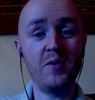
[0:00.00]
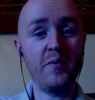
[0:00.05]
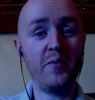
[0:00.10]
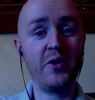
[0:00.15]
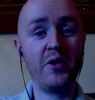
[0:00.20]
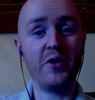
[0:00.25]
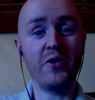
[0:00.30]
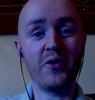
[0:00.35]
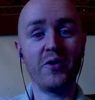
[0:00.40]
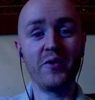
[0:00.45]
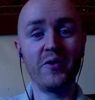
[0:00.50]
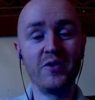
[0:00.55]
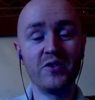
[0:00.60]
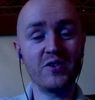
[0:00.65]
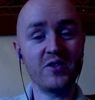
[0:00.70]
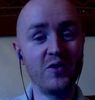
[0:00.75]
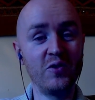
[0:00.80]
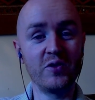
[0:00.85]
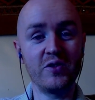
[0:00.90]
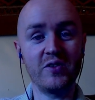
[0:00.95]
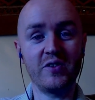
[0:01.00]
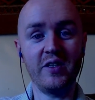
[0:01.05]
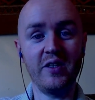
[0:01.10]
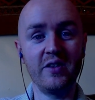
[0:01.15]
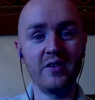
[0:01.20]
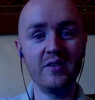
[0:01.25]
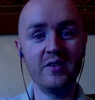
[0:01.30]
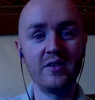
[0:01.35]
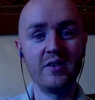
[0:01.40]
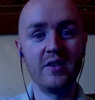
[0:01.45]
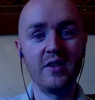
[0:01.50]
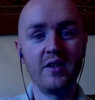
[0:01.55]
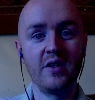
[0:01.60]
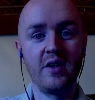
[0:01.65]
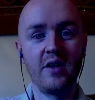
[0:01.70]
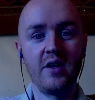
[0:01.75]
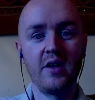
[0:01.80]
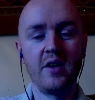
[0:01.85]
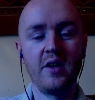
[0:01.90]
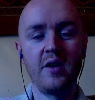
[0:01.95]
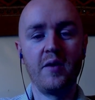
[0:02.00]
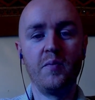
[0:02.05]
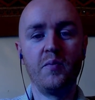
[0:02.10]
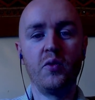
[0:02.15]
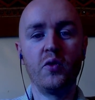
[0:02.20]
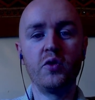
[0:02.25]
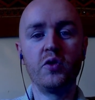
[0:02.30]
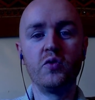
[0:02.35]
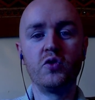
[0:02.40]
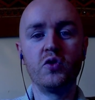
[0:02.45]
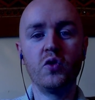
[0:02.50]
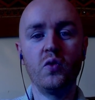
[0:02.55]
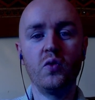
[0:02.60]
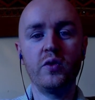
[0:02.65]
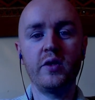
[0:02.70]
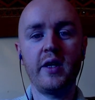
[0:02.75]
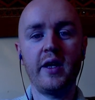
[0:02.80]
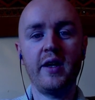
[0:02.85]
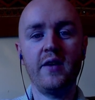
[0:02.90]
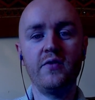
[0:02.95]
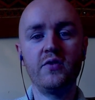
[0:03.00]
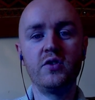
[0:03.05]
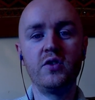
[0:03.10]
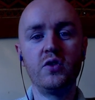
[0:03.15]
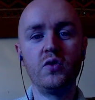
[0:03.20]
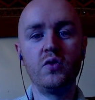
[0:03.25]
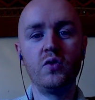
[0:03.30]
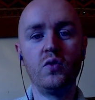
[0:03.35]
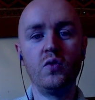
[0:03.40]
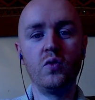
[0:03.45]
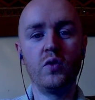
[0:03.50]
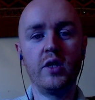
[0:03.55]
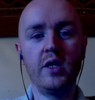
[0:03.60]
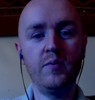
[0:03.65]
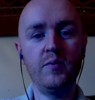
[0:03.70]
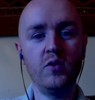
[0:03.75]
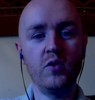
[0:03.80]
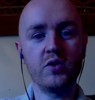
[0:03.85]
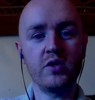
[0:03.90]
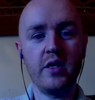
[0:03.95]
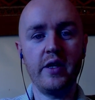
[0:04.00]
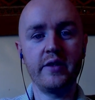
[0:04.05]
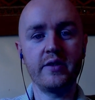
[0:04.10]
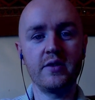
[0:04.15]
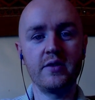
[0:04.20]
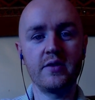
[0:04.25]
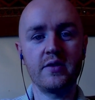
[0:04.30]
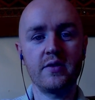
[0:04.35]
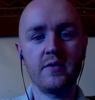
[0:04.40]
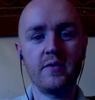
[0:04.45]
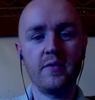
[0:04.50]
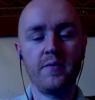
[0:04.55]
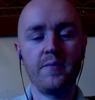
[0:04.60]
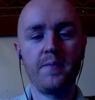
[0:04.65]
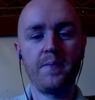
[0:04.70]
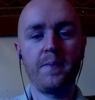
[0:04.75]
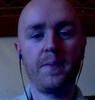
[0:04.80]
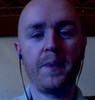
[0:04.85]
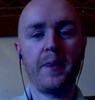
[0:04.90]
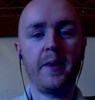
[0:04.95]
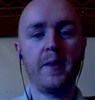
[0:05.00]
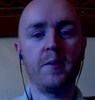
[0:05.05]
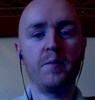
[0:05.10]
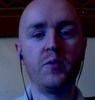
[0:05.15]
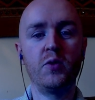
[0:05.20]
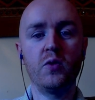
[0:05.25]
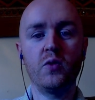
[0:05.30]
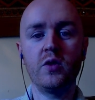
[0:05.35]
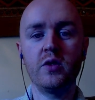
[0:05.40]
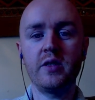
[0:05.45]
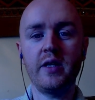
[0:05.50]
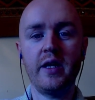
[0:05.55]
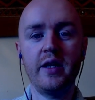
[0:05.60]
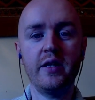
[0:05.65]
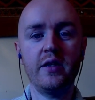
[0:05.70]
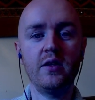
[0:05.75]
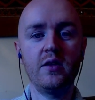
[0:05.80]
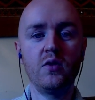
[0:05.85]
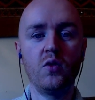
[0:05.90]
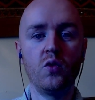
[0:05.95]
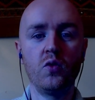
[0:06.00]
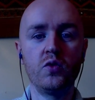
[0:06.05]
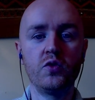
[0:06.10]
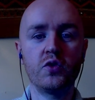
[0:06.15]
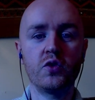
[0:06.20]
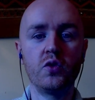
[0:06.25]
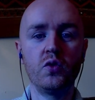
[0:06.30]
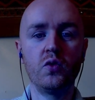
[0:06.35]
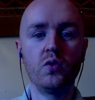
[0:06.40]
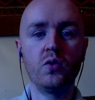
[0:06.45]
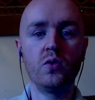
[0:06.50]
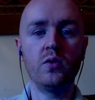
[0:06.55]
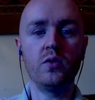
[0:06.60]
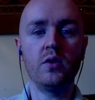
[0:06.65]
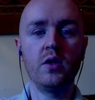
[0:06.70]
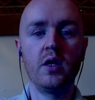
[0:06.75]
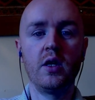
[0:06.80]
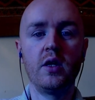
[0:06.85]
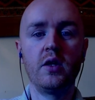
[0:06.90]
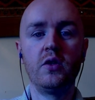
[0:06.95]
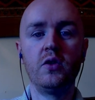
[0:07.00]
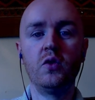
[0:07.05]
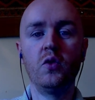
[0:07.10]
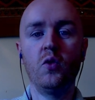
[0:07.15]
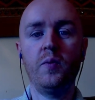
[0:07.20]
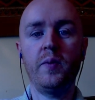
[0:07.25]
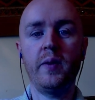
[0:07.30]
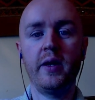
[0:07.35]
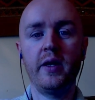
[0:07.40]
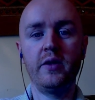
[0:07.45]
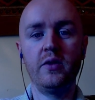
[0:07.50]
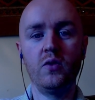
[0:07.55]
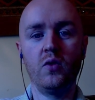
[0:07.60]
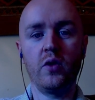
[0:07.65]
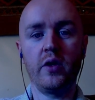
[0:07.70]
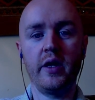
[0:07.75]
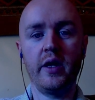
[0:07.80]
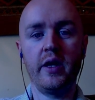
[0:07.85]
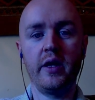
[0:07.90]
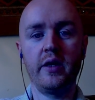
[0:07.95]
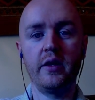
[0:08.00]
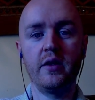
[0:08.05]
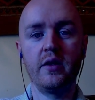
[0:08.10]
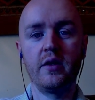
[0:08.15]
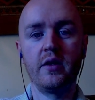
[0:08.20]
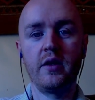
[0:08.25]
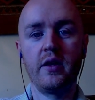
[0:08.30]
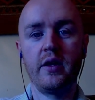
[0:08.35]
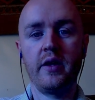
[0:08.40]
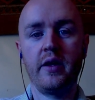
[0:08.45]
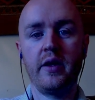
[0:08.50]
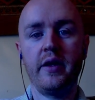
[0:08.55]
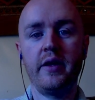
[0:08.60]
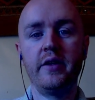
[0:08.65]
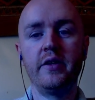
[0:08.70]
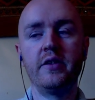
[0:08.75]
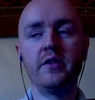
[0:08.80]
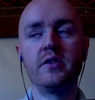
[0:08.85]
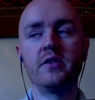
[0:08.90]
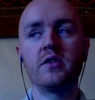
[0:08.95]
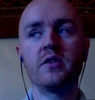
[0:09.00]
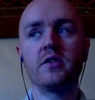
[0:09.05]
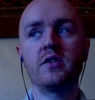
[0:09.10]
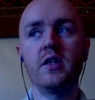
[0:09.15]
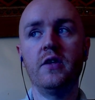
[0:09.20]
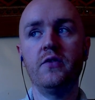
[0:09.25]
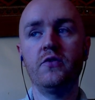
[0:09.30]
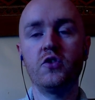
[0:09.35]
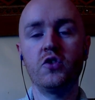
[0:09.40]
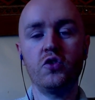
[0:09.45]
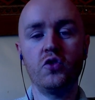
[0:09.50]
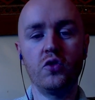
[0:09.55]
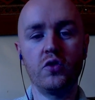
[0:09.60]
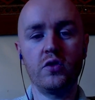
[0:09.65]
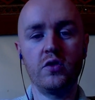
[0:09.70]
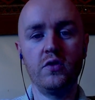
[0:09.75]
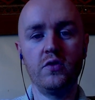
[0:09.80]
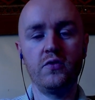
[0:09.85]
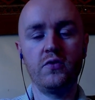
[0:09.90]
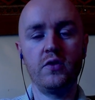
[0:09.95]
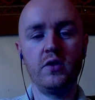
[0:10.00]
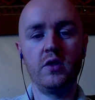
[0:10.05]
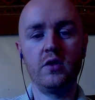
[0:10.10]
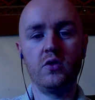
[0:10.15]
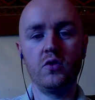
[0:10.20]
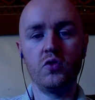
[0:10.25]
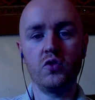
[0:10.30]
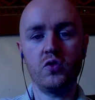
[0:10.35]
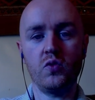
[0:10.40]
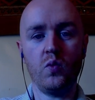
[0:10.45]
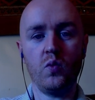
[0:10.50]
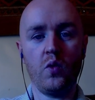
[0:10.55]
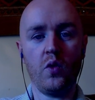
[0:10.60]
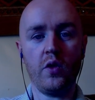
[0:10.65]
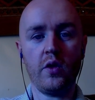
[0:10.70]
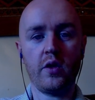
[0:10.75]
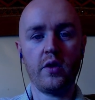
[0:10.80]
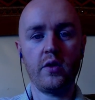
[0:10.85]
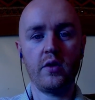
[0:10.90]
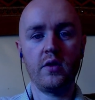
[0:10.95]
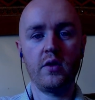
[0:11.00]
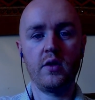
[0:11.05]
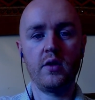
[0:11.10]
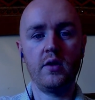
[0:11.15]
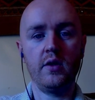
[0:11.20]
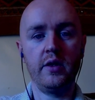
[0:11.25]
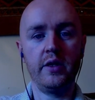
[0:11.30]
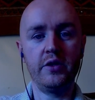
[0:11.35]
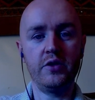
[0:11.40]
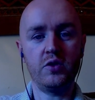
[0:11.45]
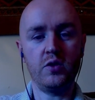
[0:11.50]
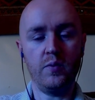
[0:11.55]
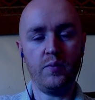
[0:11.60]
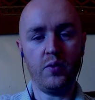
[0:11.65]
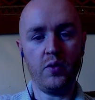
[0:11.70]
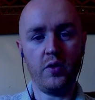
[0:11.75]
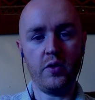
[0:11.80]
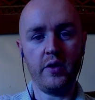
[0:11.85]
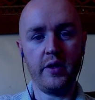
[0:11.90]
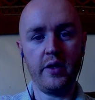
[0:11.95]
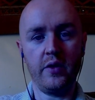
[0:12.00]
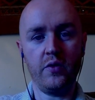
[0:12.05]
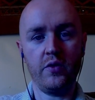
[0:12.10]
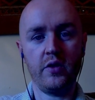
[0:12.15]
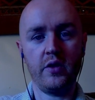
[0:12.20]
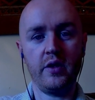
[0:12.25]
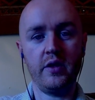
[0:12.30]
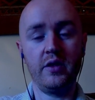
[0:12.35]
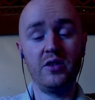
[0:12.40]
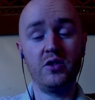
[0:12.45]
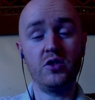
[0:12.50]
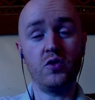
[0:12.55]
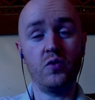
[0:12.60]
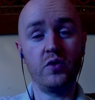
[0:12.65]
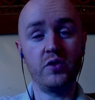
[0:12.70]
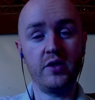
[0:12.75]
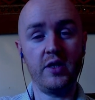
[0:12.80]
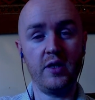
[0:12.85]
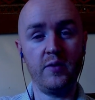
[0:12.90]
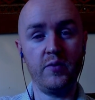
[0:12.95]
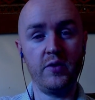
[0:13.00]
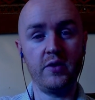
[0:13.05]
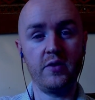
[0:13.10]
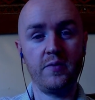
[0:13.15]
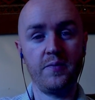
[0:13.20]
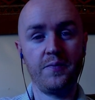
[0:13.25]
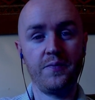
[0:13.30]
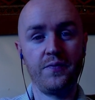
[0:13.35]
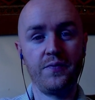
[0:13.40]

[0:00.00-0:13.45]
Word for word: maybe you're in school still, but you don't have to keep those lessons. The puritanical old school, no pain, no gain, is self destructive. It doesn't work, leads to burnout, leads to resentment